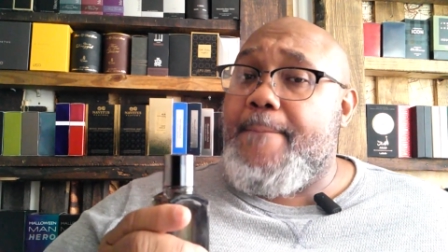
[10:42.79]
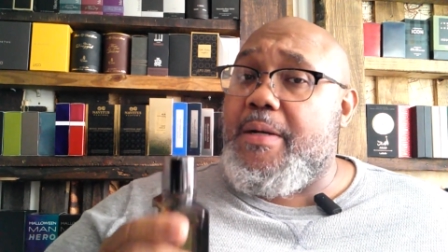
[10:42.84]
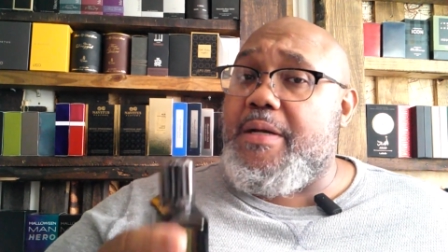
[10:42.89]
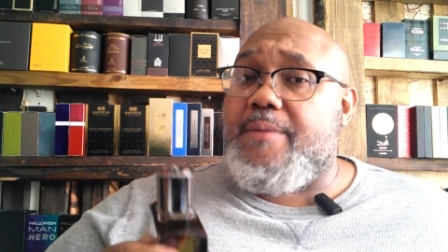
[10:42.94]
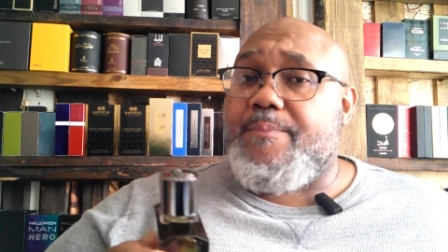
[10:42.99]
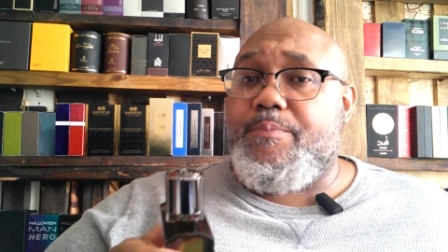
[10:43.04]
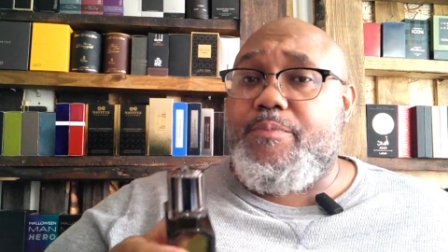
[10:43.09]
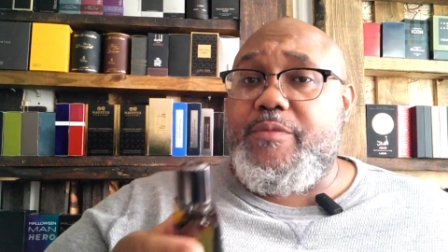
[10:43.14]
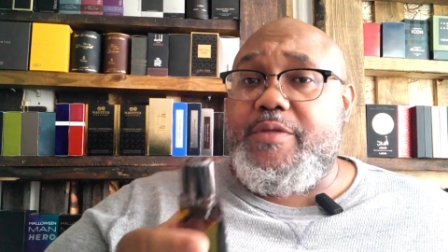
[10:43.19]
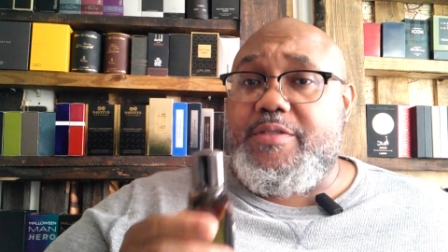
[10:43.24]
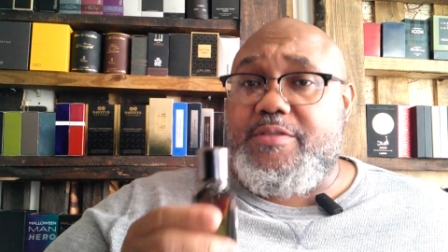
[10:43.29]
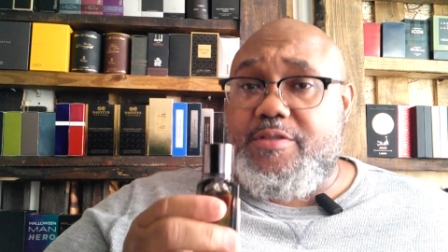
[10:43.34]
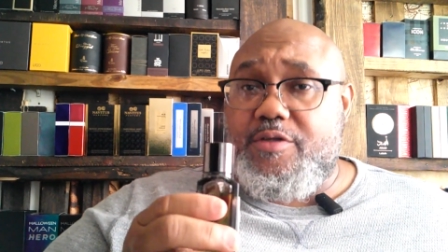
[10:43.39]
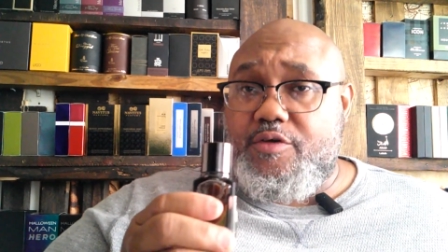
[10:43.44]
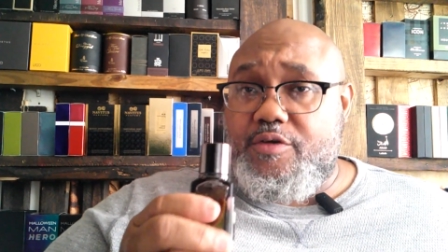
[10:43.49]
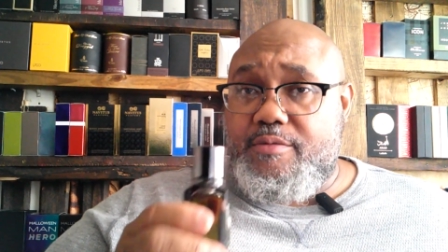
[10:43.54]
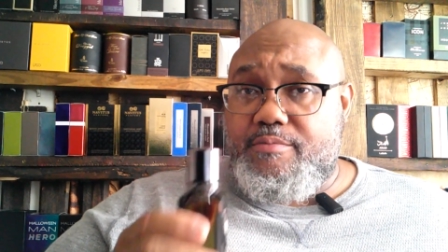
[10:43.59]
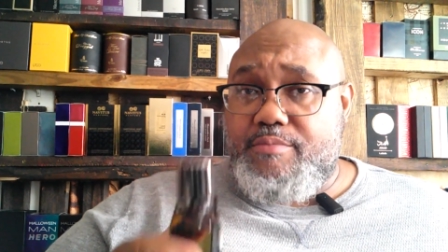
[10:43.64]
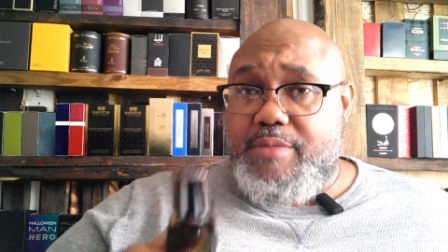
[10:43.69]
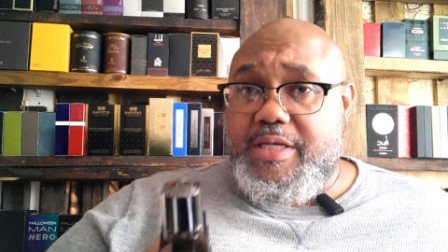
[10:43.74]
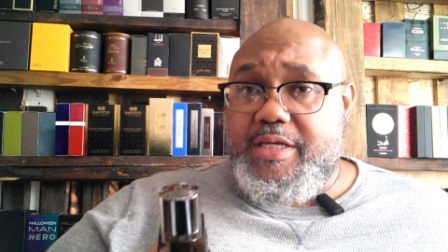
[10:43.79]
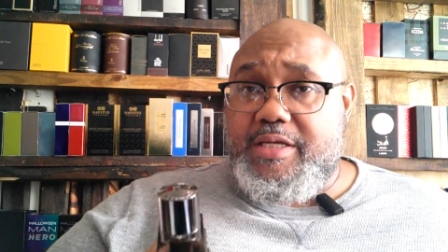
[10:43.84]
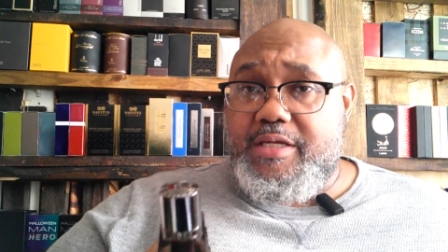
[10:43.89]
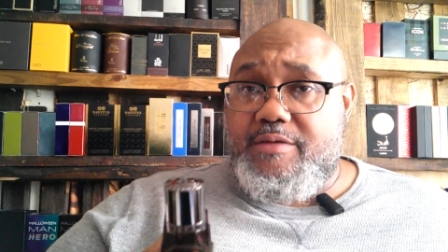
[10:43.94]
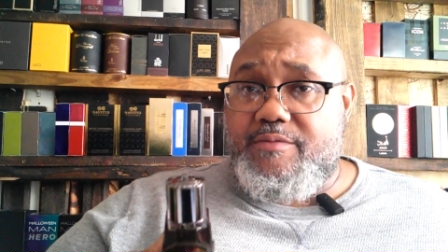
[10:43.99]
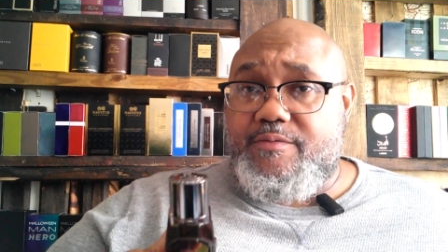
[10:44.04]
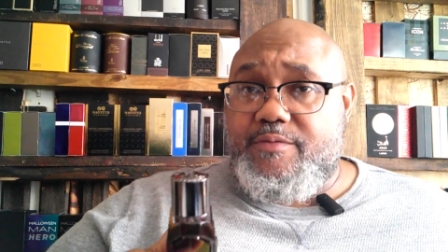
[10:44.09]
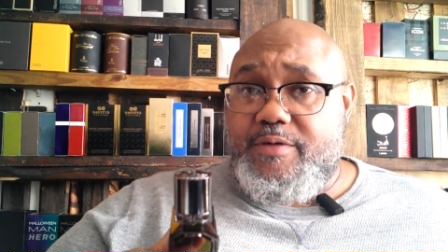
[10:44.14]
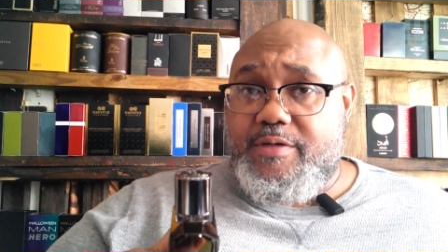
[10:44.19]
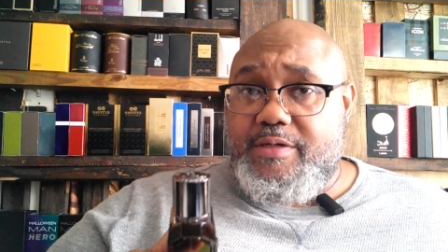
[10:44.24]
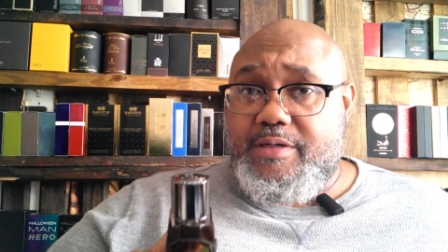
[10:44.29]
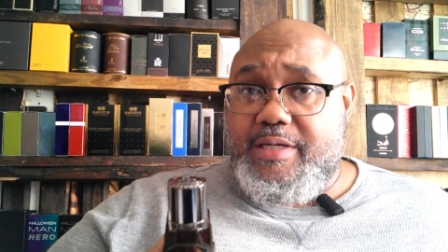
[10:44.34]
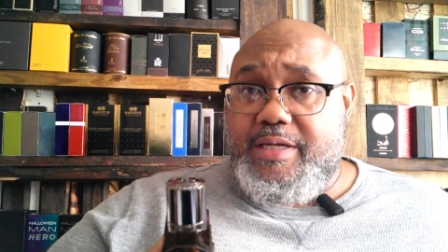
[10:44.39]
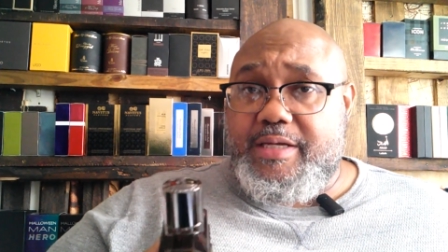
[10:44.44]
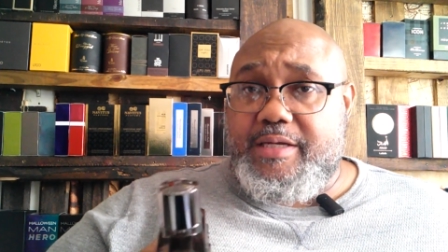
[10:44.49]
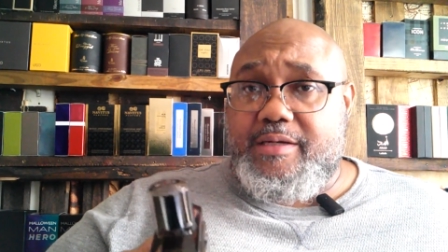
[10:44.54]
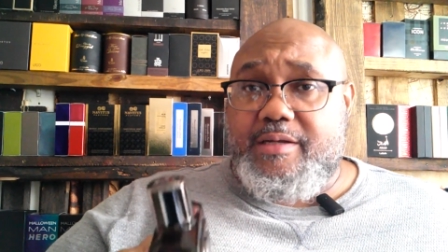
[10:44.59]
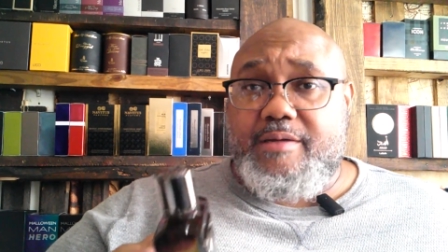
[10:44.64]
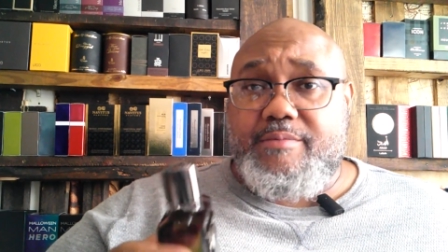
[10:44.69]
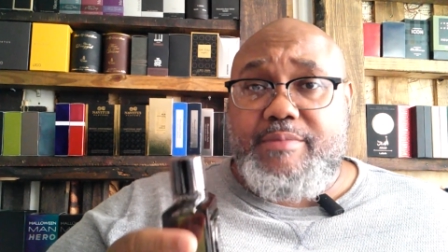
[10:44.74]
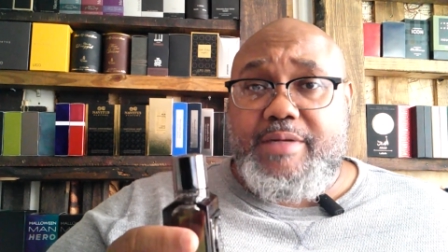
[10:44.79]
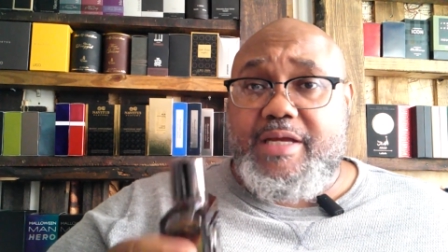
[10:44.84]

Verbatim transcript: But is it going to make it for the night?